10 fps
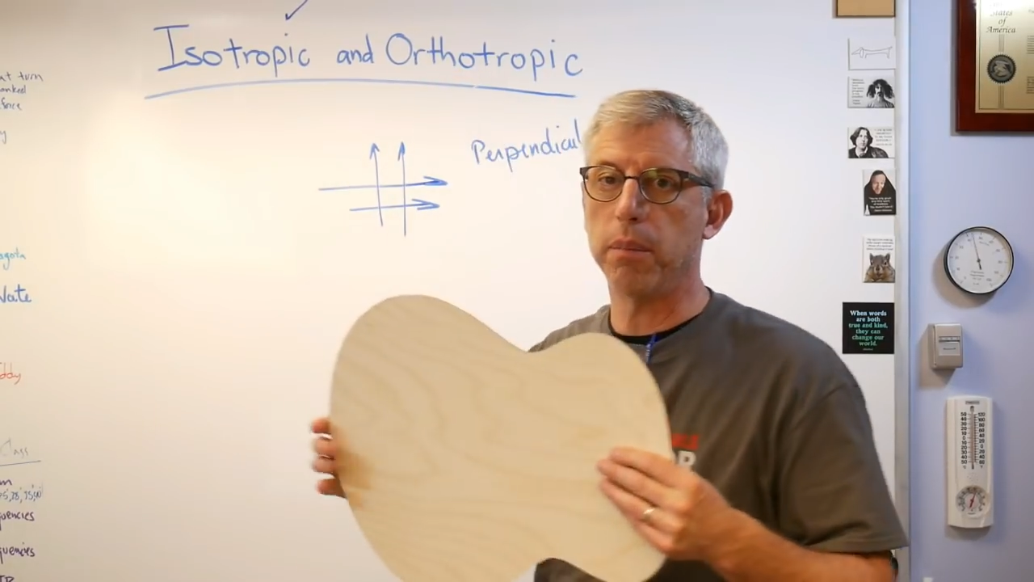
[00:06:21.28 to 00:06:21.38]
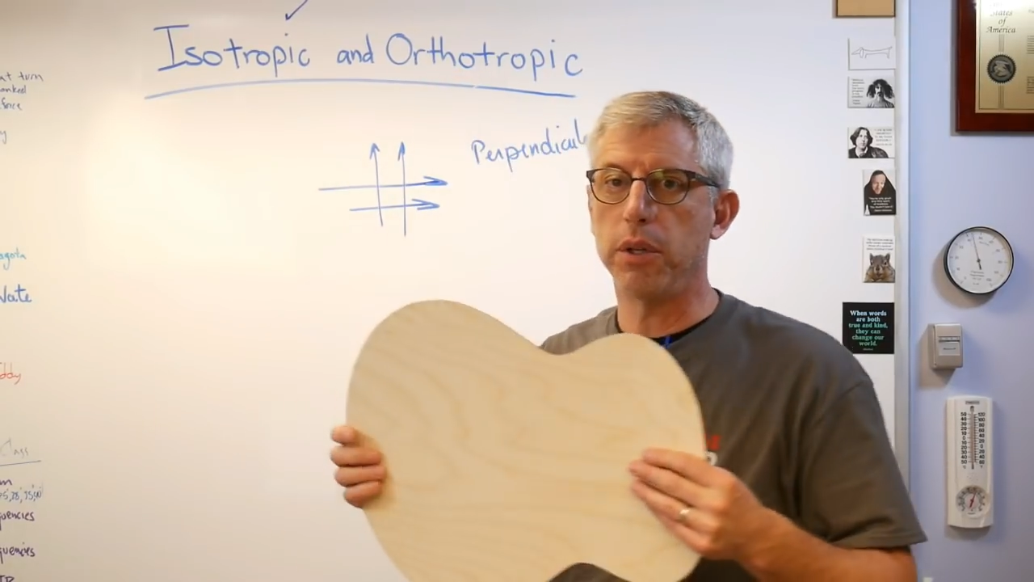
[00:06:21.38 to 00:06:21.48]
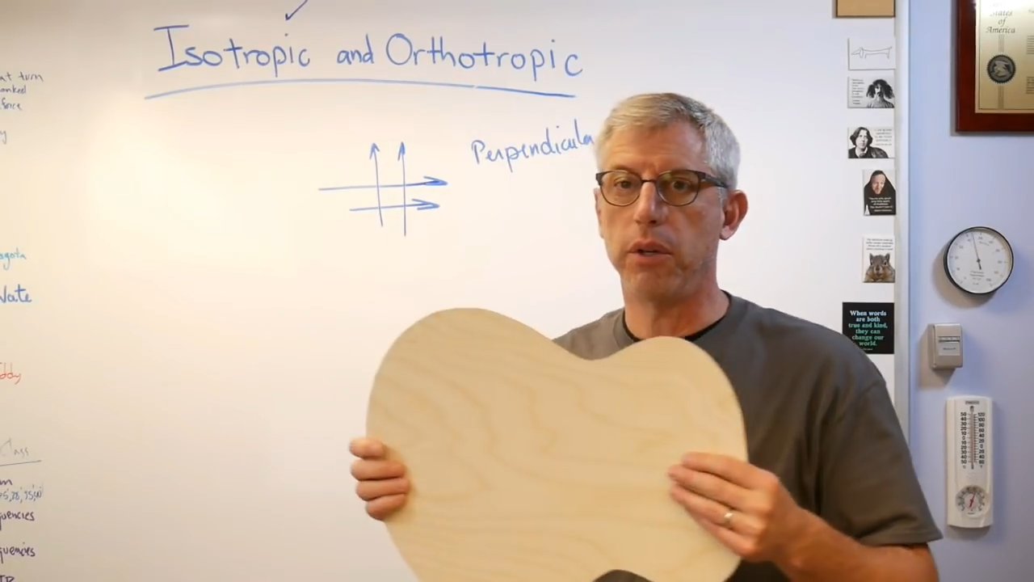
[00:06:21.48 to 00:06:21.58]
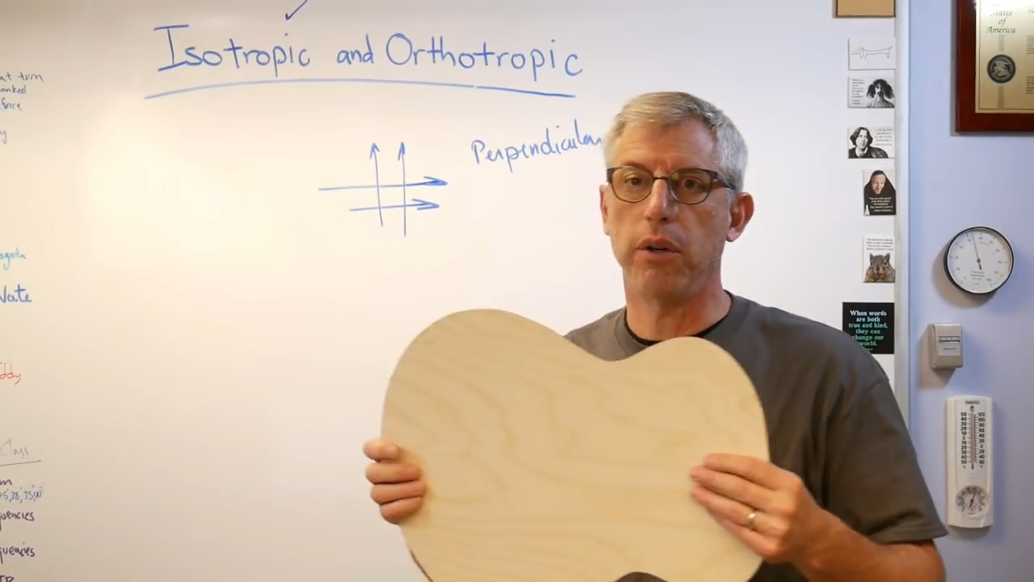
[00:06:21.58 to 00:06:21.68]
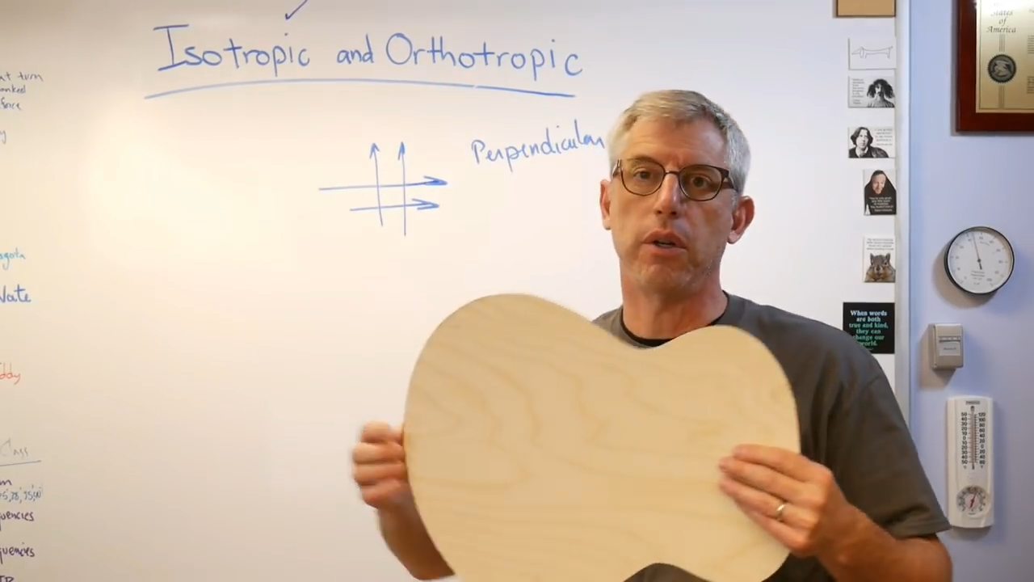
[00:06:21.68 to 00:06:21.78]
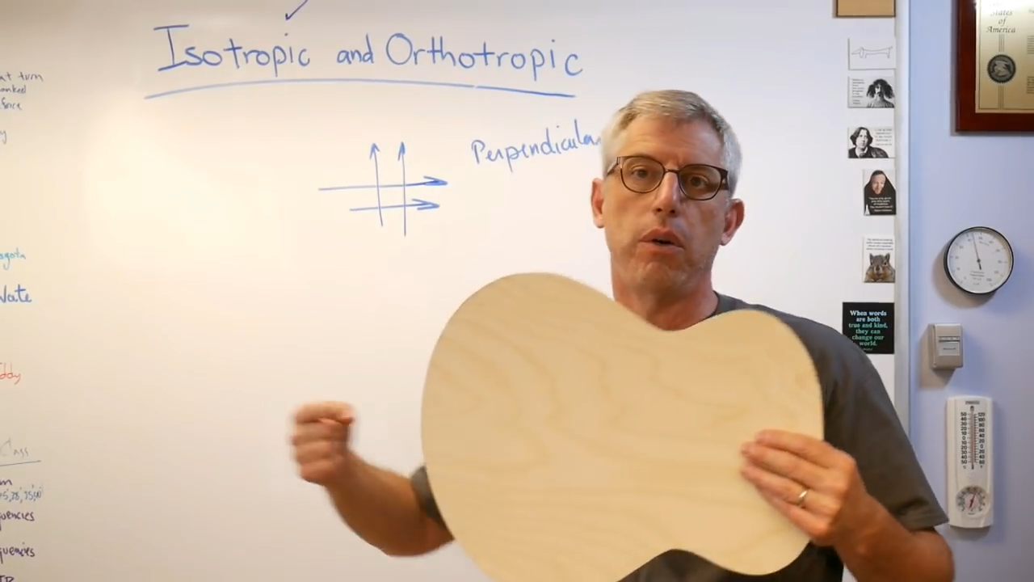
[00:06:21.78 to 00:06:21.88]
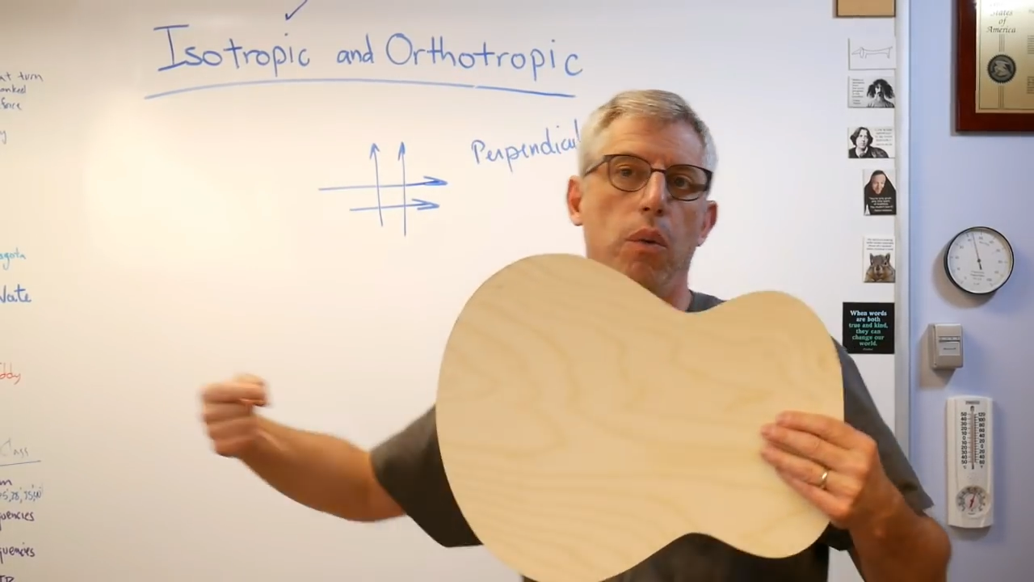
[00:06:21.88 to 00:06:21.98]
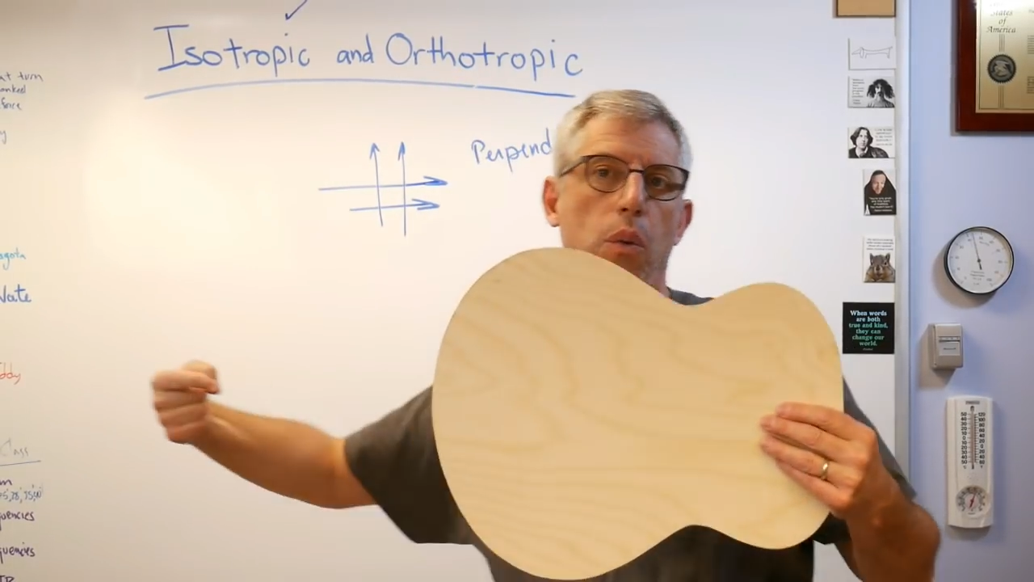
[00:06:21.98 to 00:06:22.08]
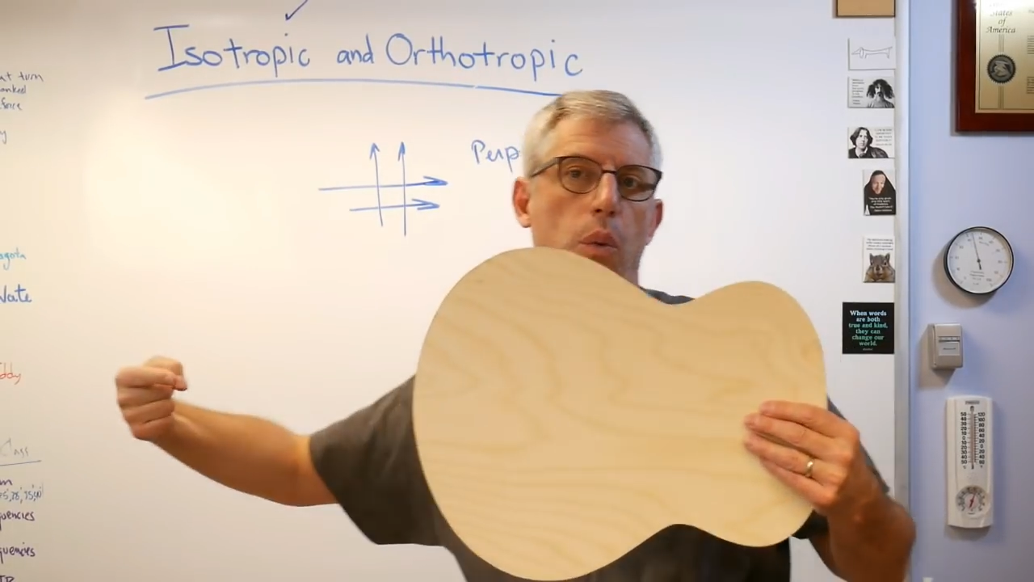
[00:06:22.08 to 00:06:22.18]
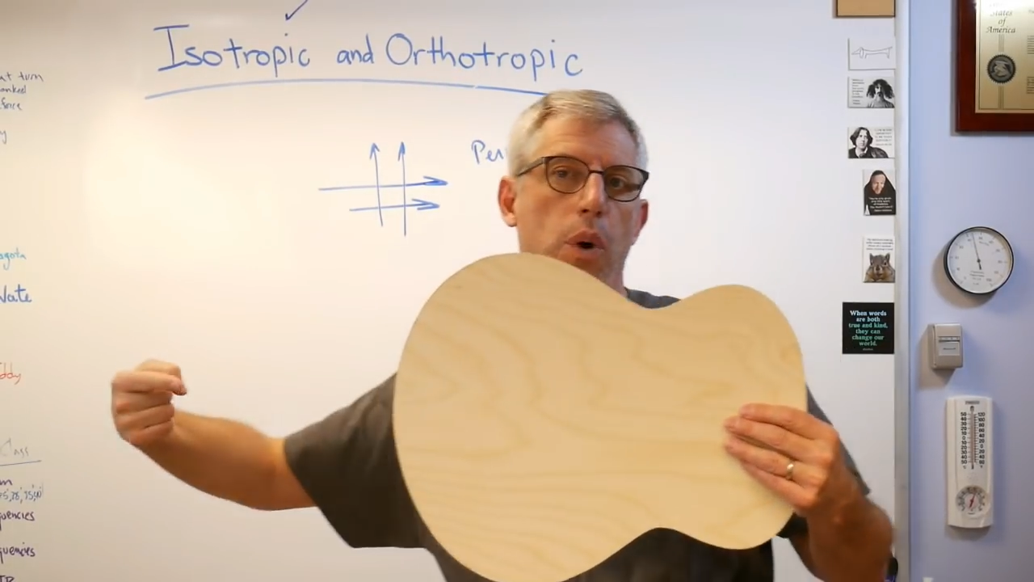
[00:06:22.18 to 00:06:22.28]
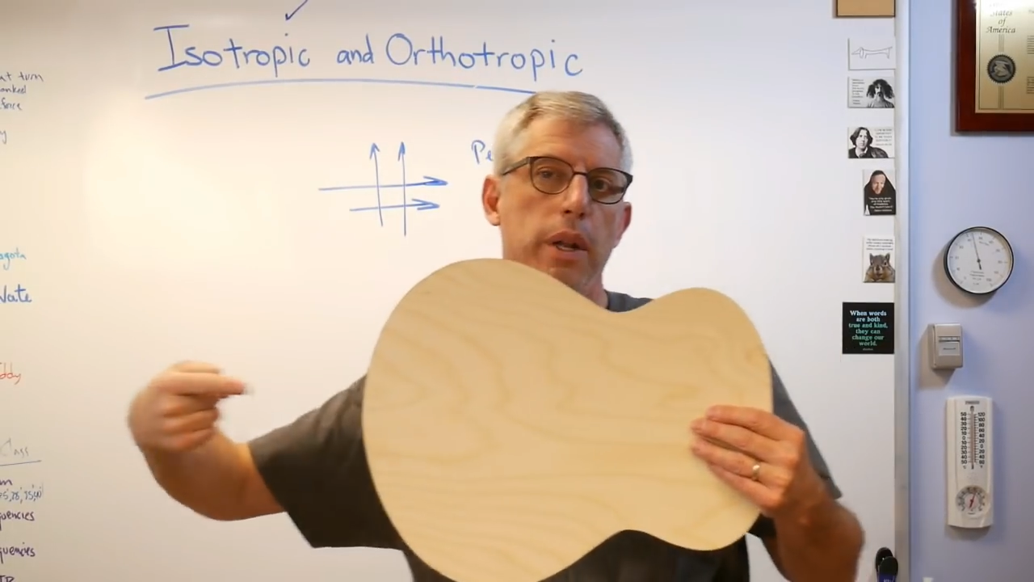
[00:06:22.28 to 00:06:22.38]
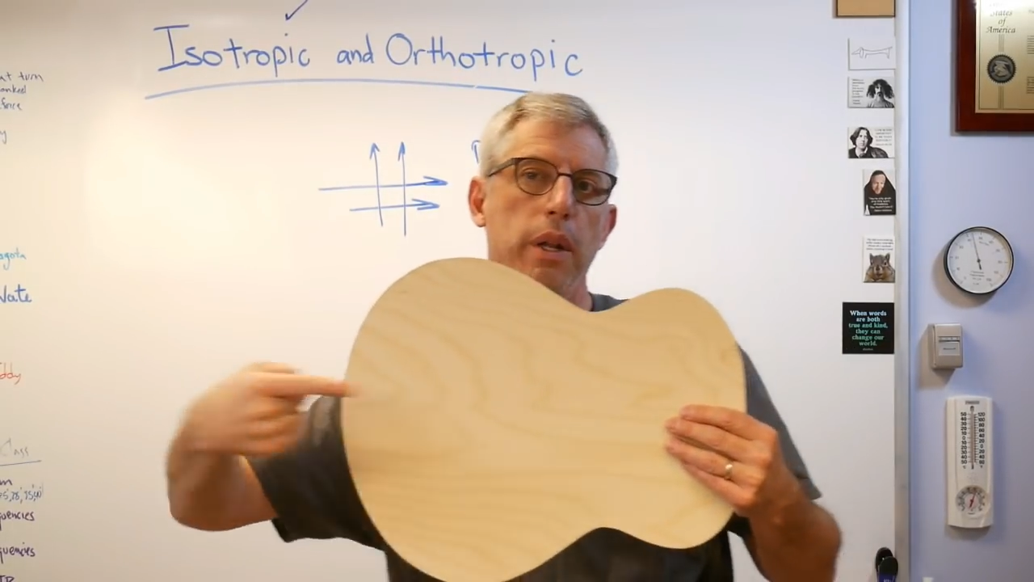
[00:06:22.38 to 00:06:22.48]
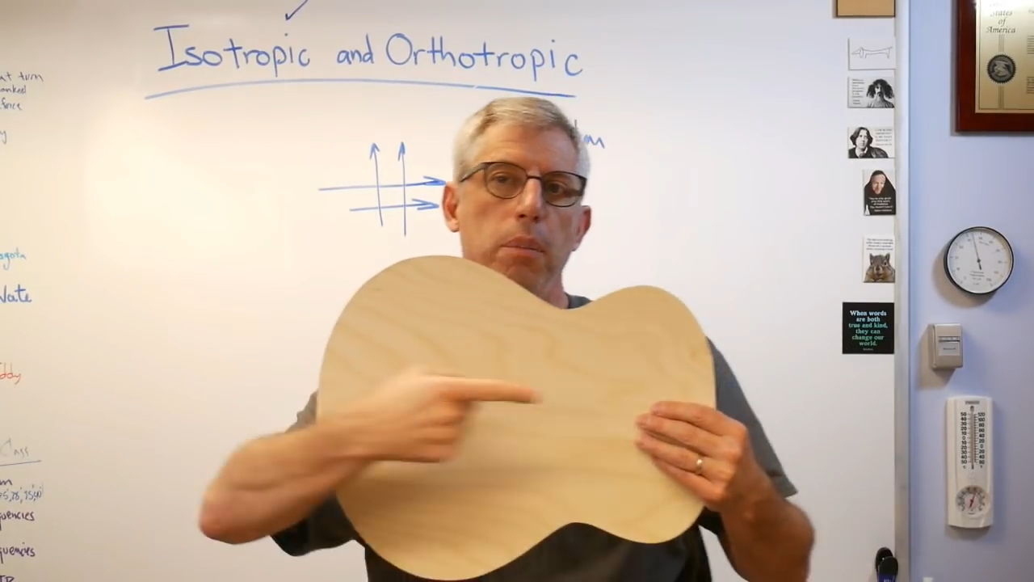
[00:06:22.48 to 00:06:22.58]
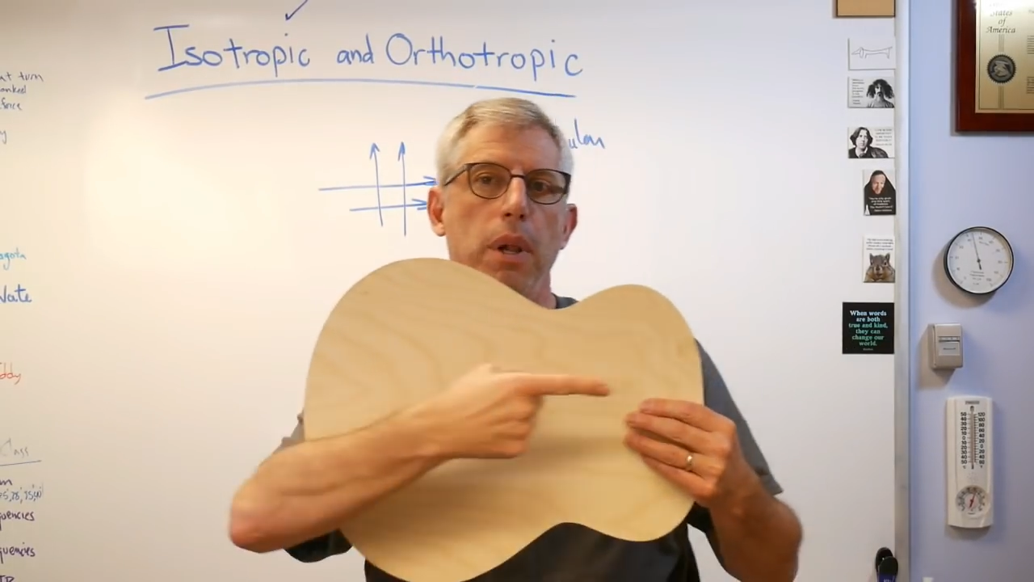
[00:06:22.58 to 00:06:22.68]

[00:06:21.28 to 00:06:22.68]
material. One